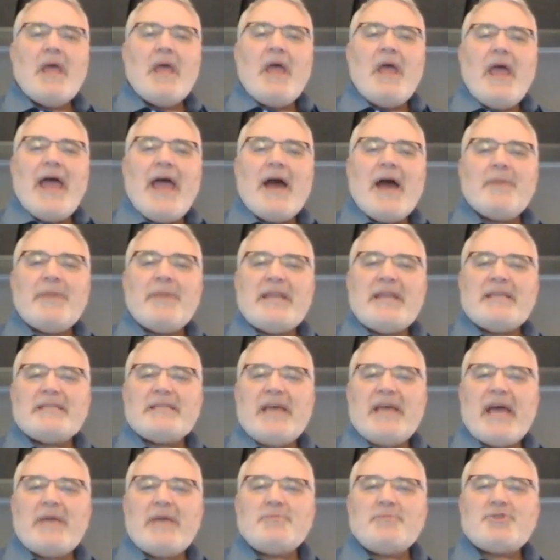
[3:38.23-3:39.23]
How many
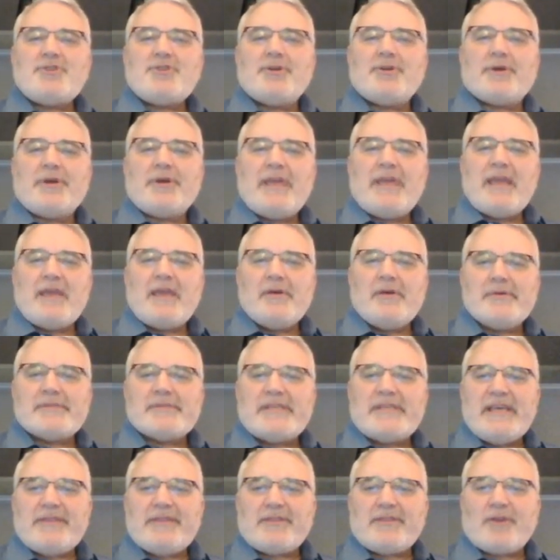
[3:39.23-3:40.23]
times do your heels
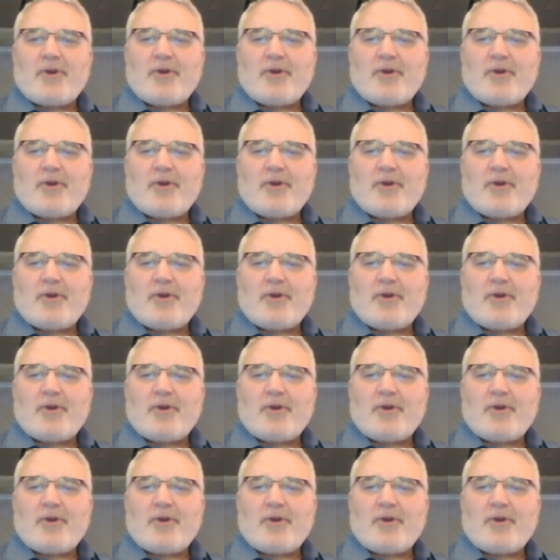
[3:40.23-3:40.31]
hit the